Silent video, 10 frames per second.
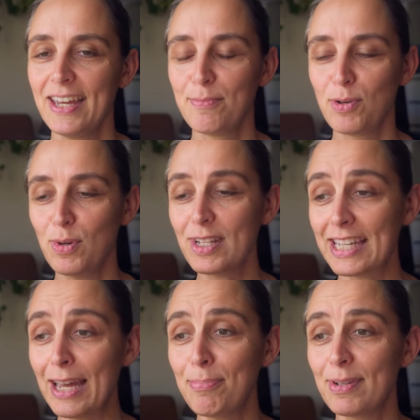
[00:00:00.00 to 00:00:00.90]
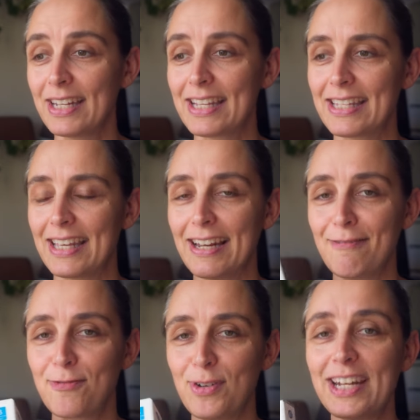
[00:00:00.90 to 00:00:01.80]
but what's happened is that
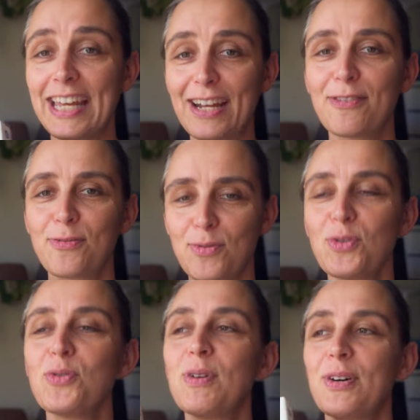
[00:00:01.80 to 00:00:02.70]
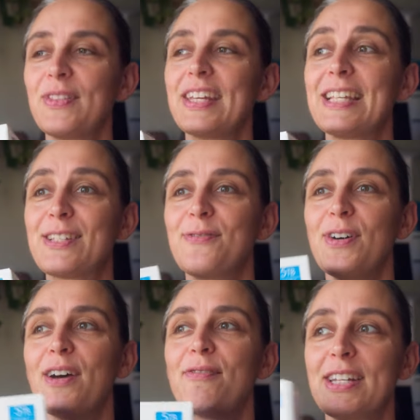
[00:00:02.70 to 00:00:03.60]
I've run out of room on these
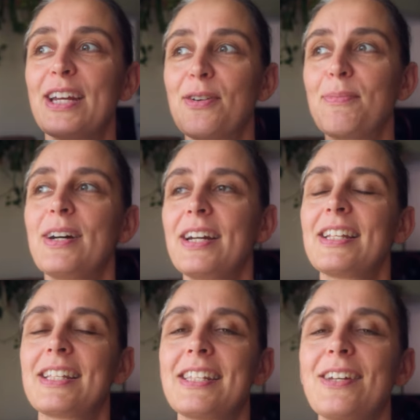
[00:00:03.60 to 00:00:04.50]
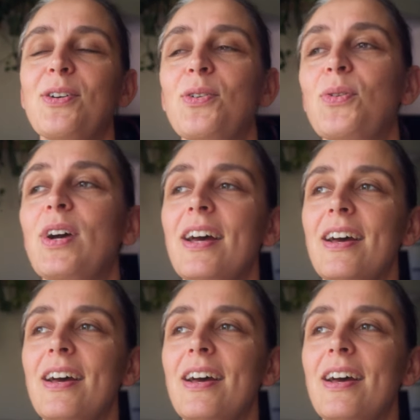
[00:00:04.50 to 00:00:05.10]
five terabytes. So